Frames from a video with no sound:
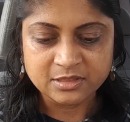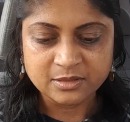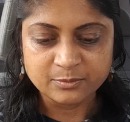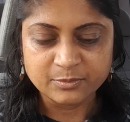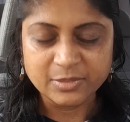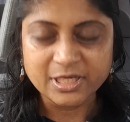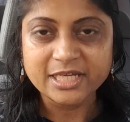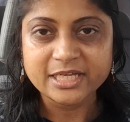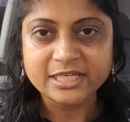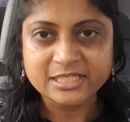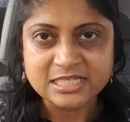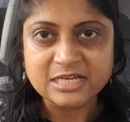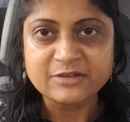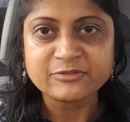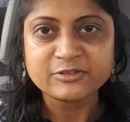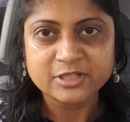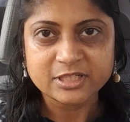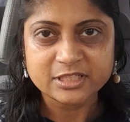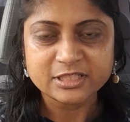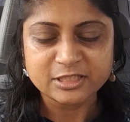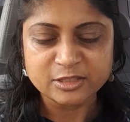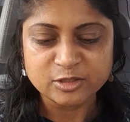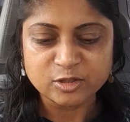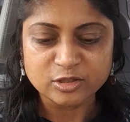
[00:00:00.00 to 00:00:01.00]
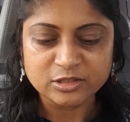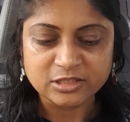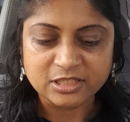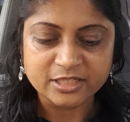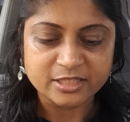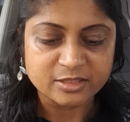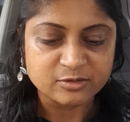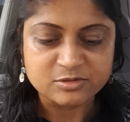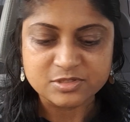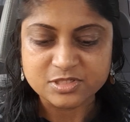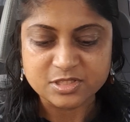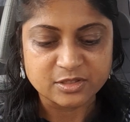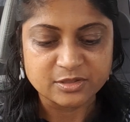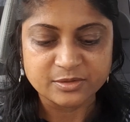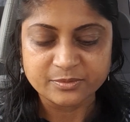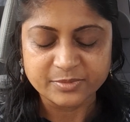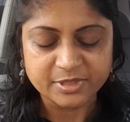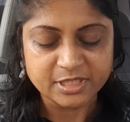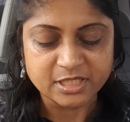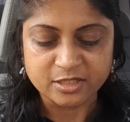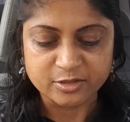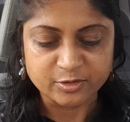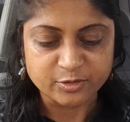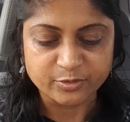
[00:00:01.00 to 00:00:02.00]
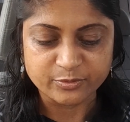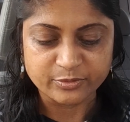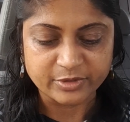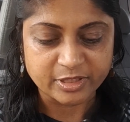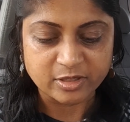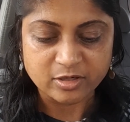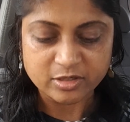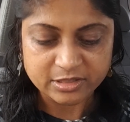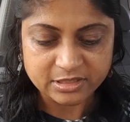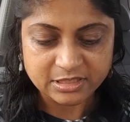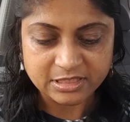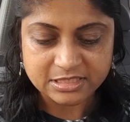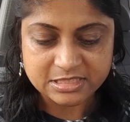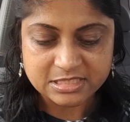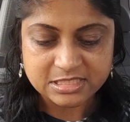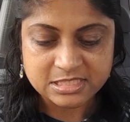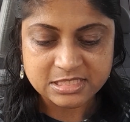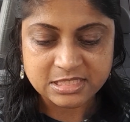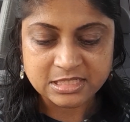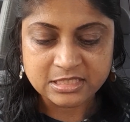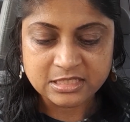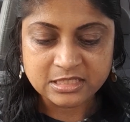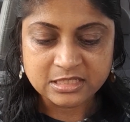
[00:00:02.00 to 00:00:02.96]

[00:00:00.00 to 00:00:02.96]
But it definitely looked like it was going to be under regardless.